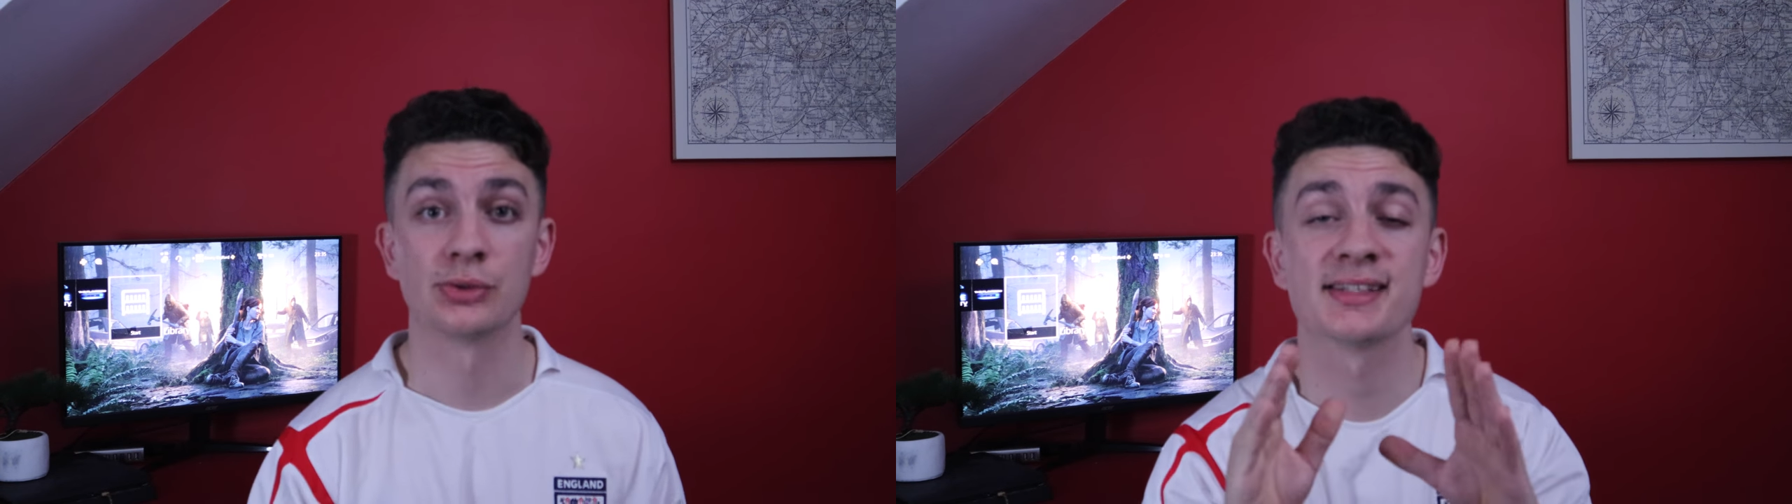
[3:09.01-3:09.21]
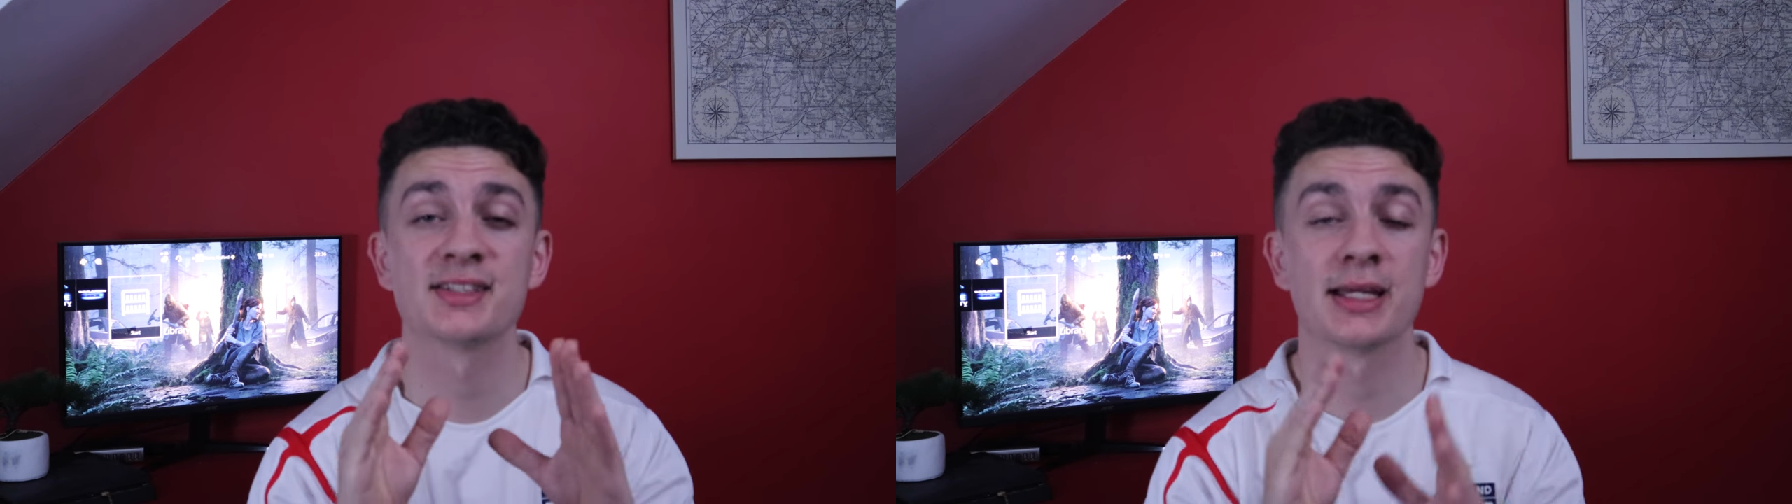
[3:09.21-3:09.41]

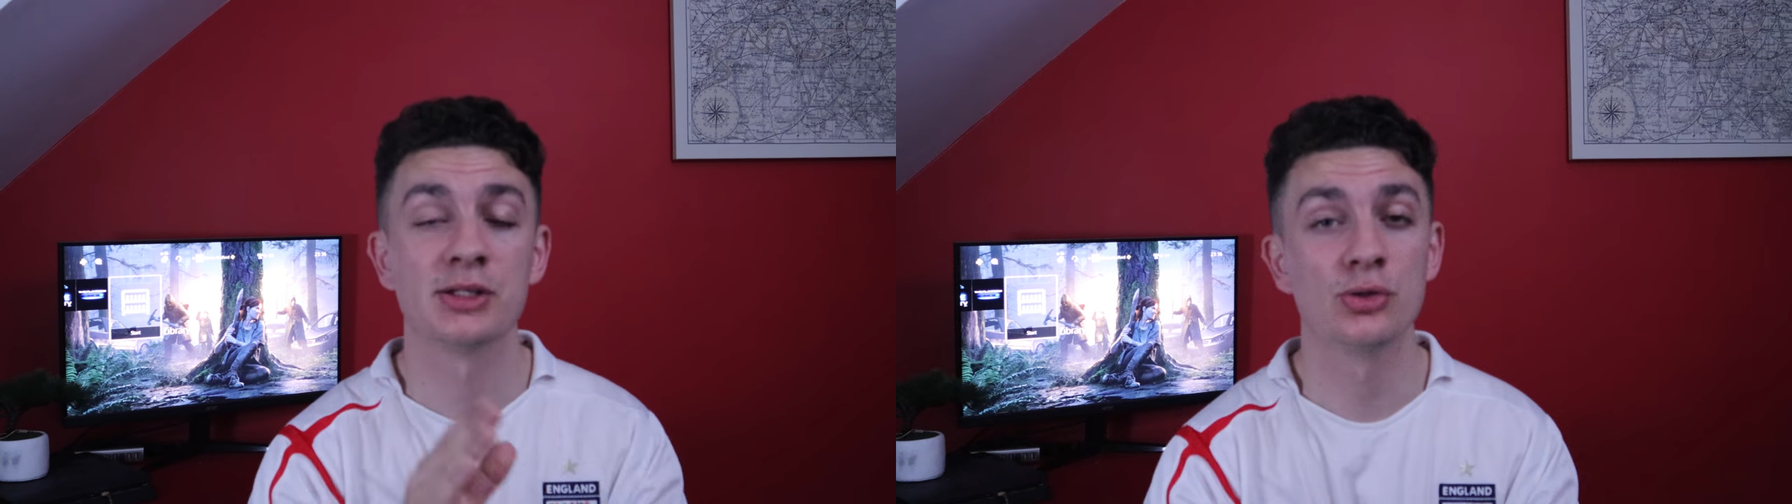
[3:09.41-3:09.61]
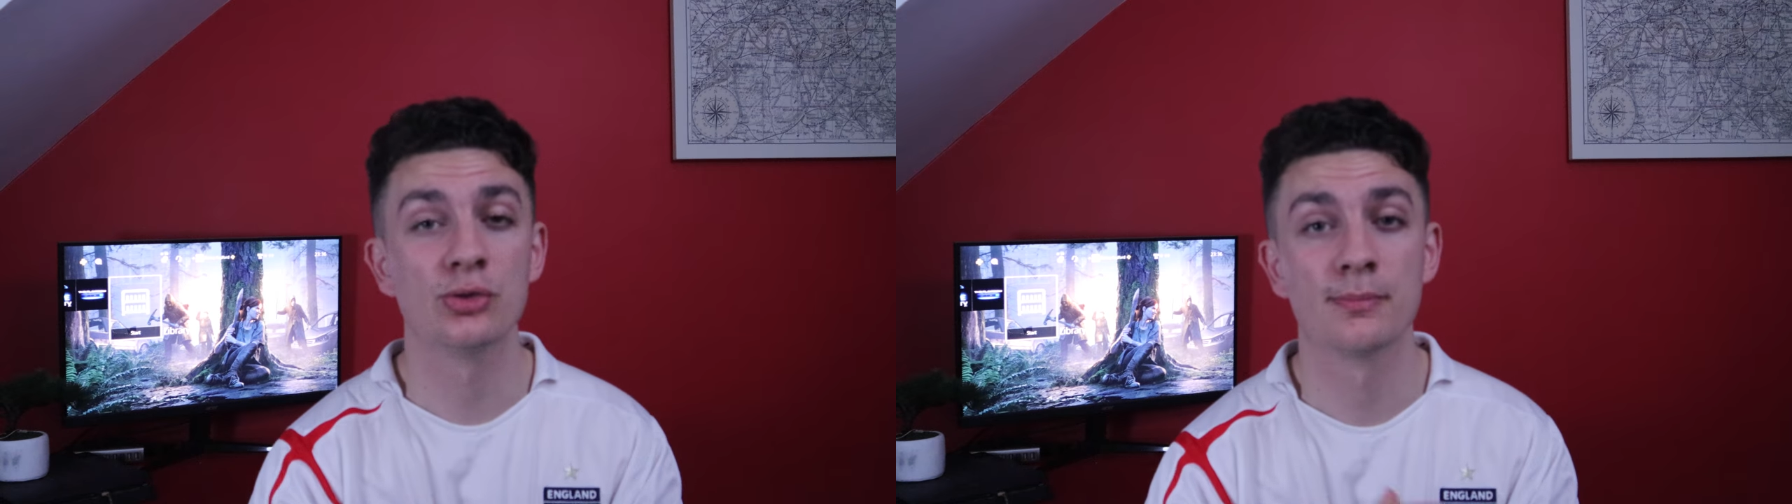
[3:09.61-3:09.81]
As a
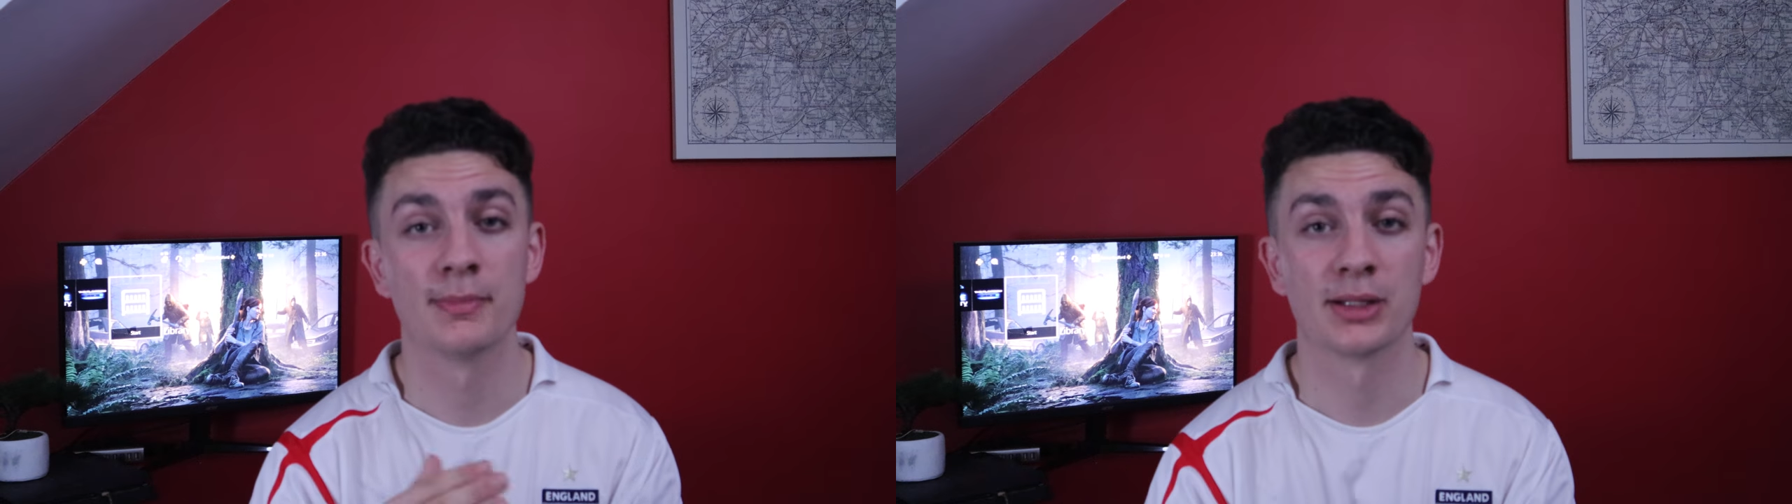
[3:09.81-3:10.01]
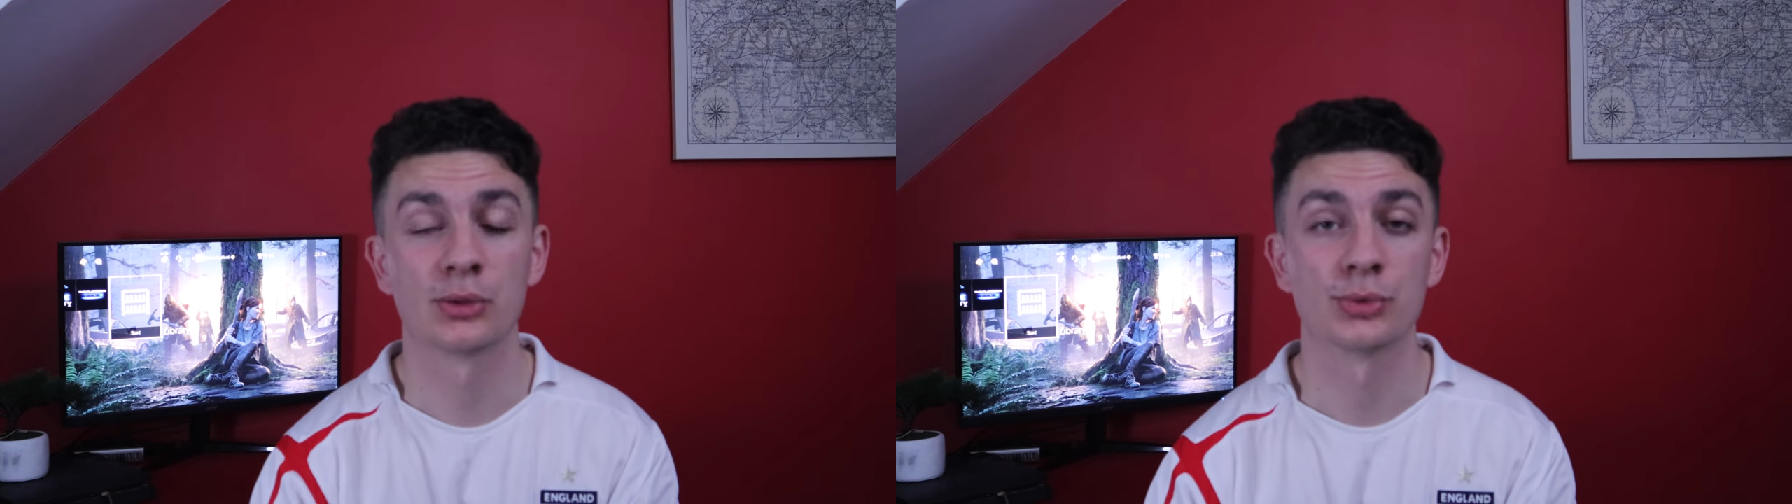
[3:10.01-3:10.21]
new
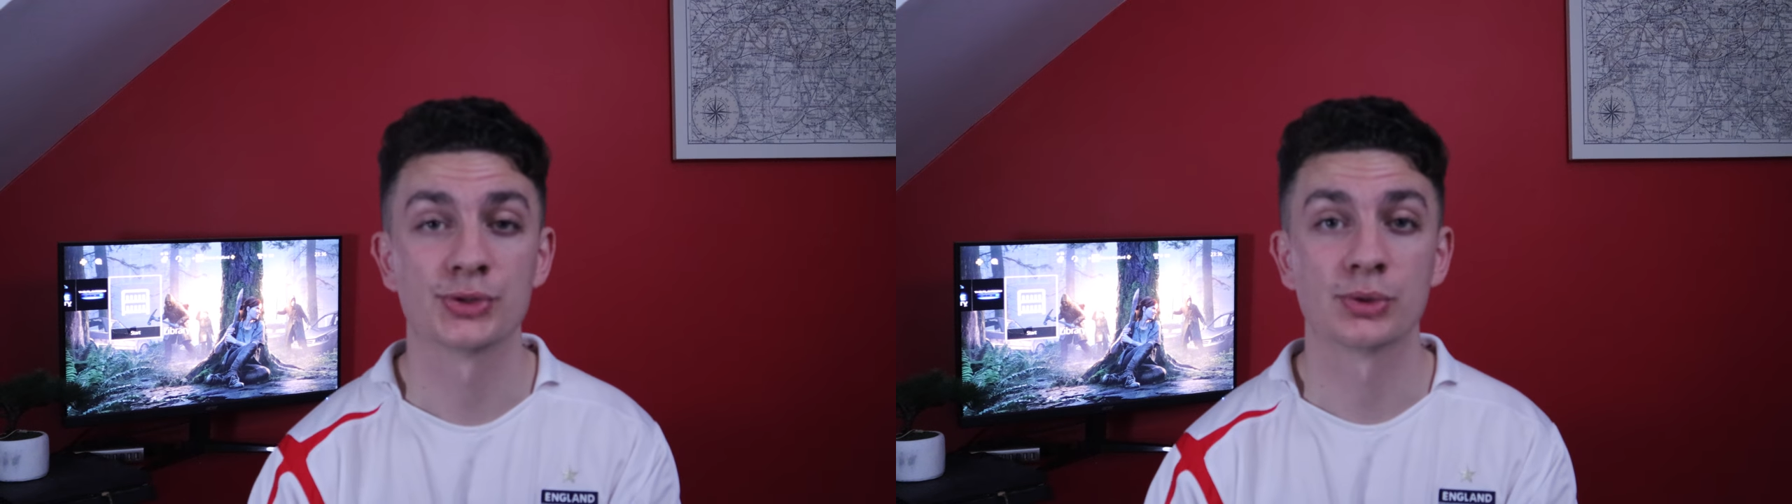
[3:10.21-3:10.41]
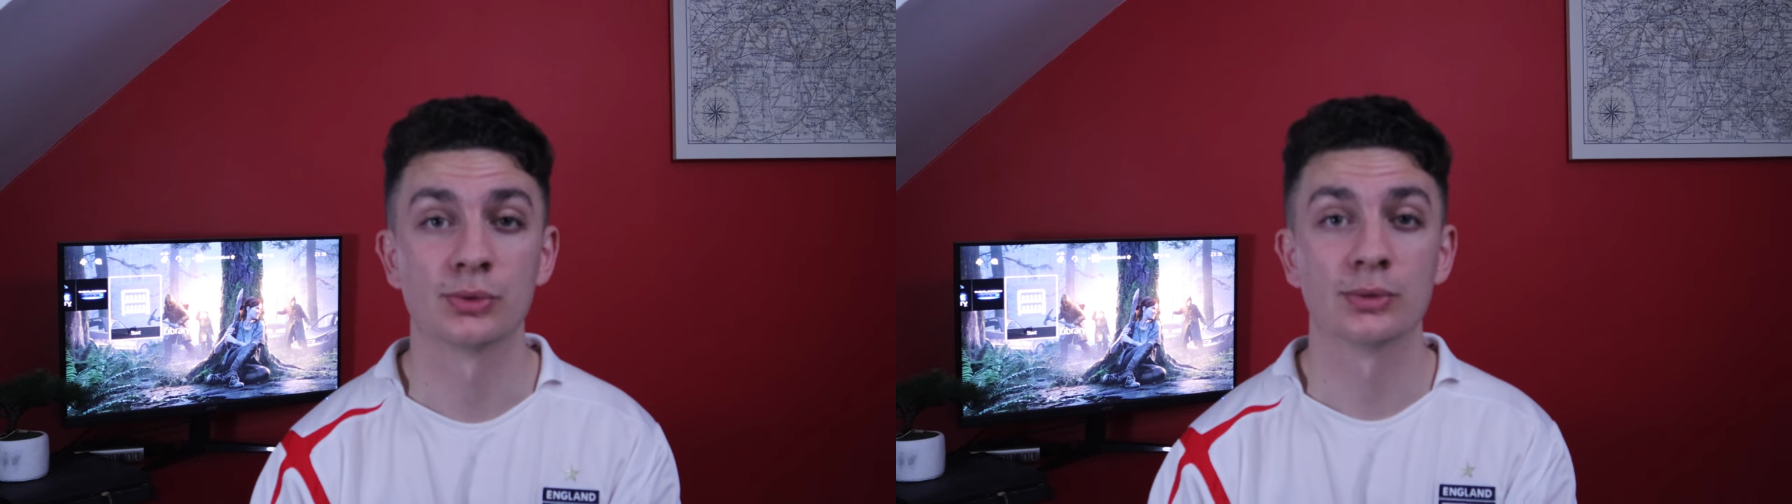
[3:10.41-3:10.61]
medical
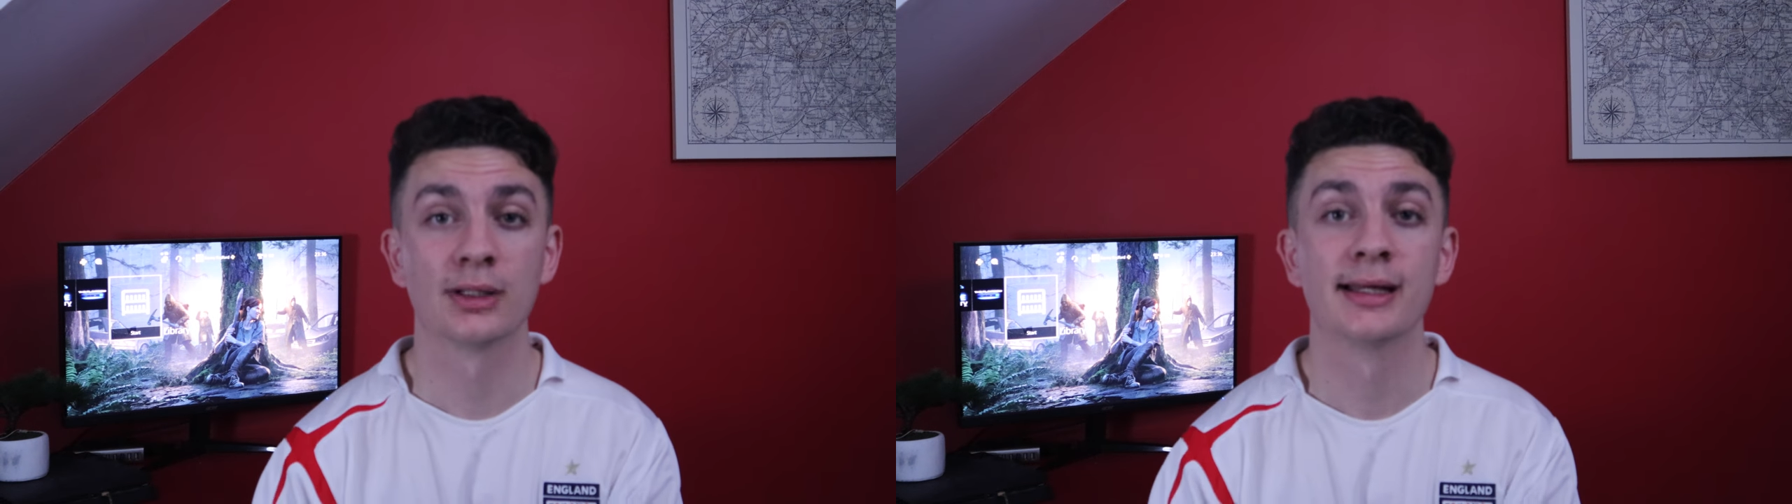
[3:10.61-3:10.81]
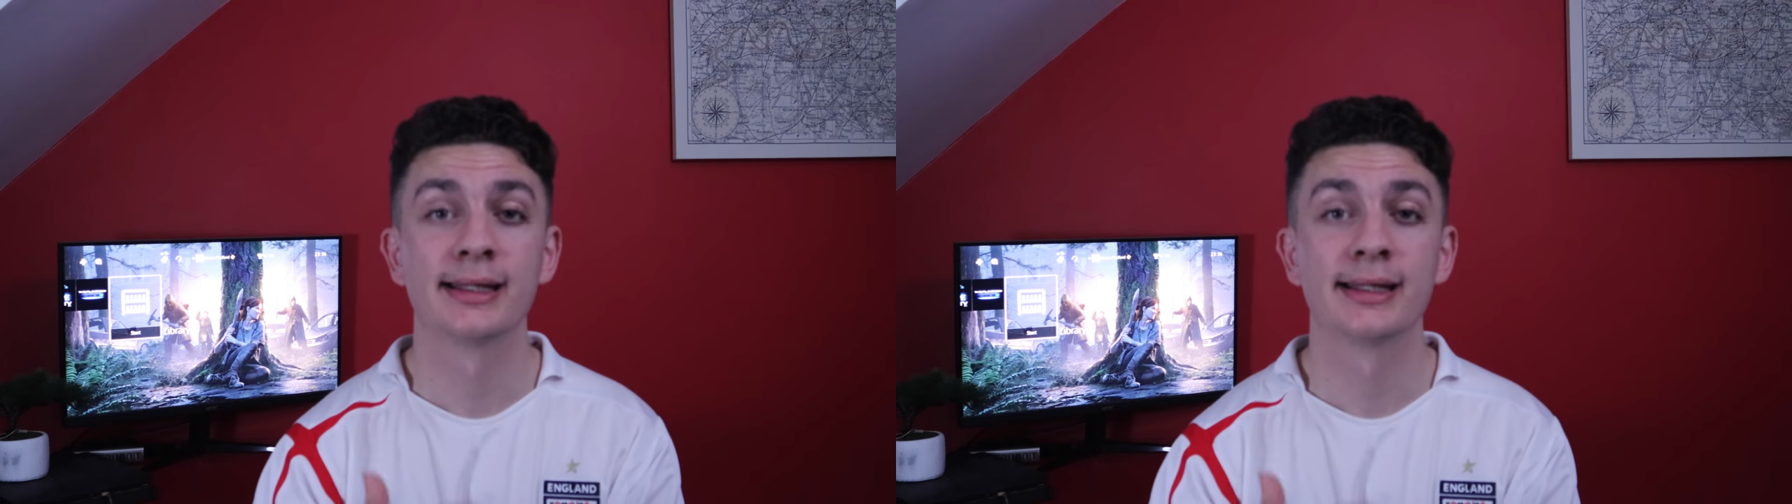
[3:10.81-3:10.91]
school,